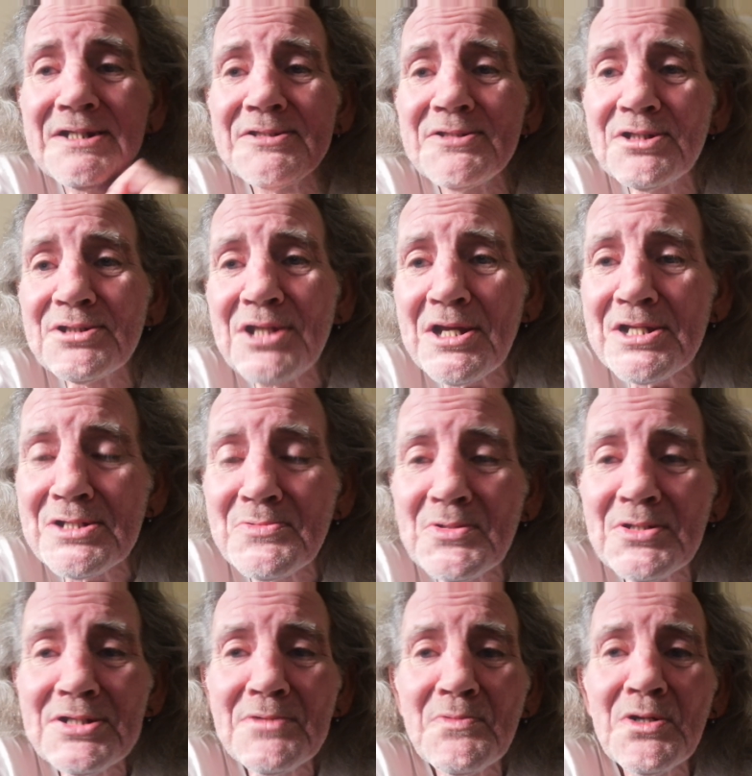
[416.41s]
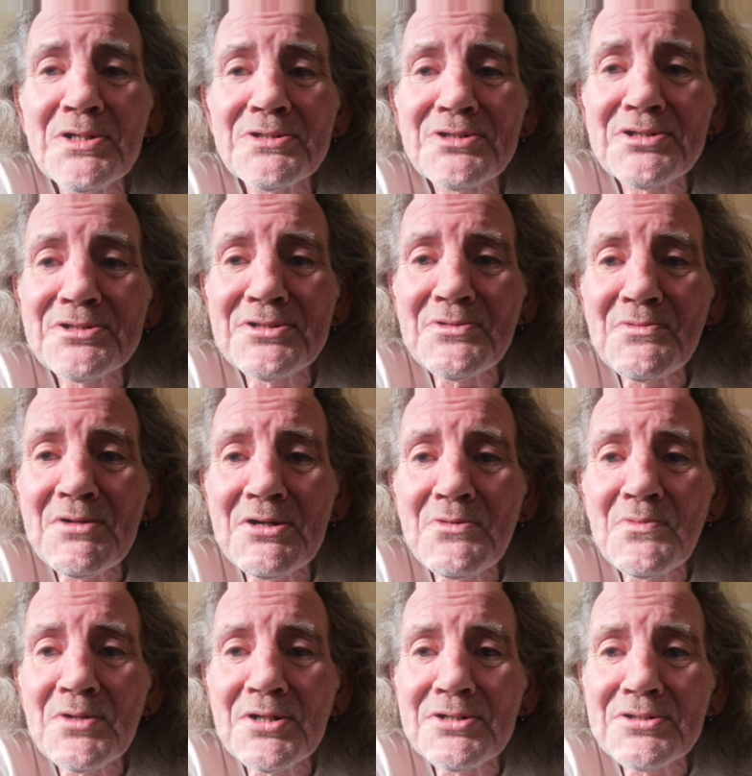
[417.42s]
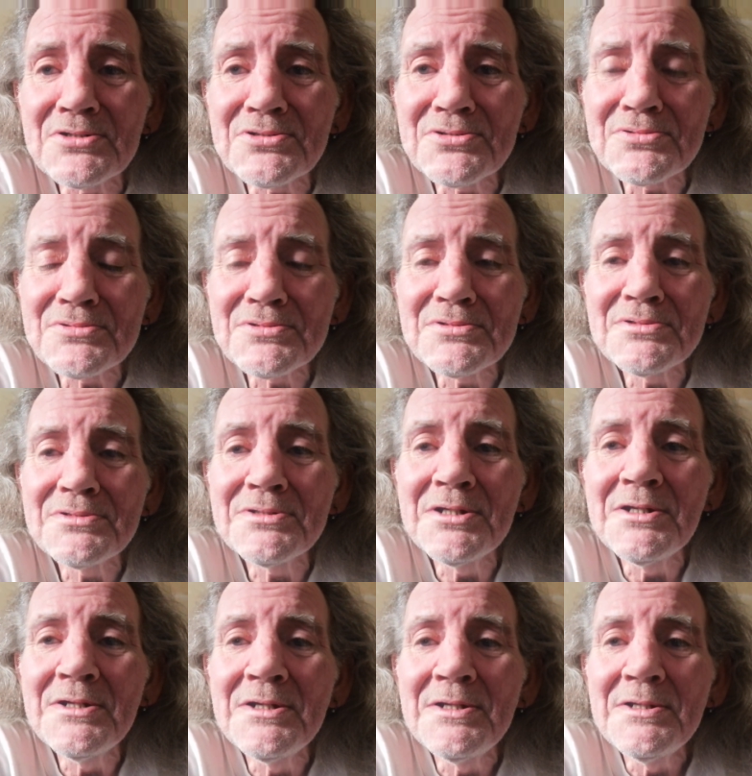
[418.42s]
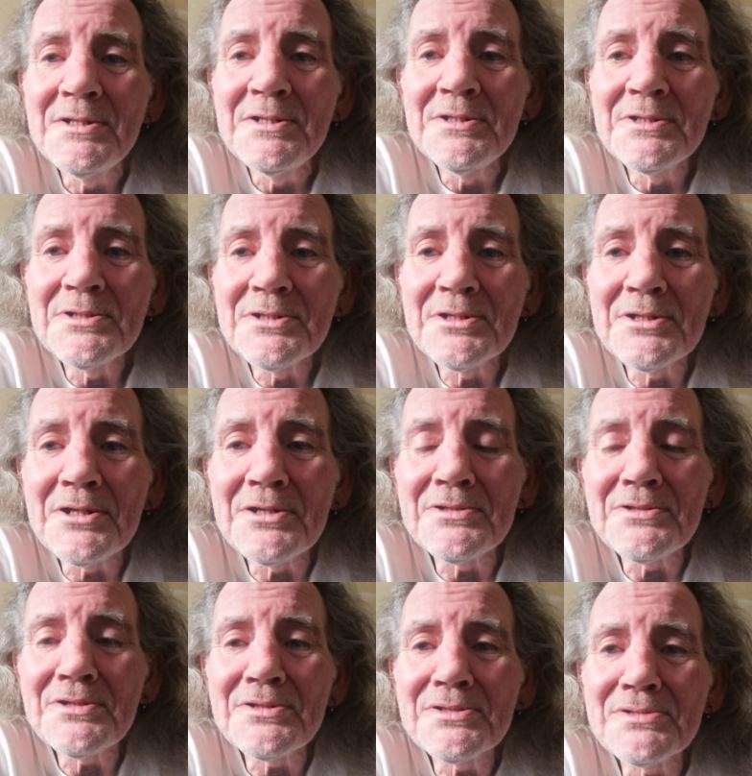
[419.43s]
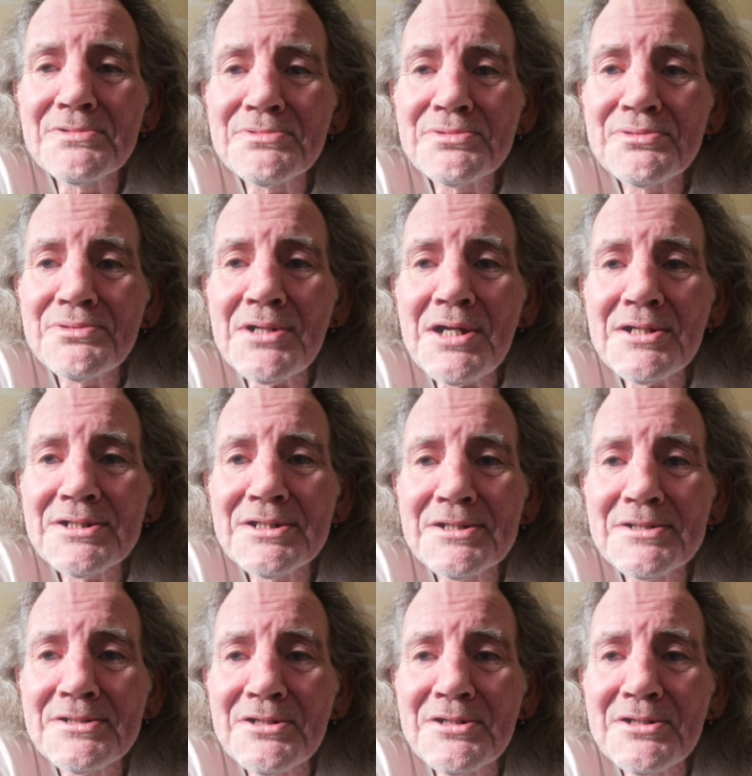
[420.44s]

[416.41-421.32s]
in the day when he worked in the railworks. You know, like, fucking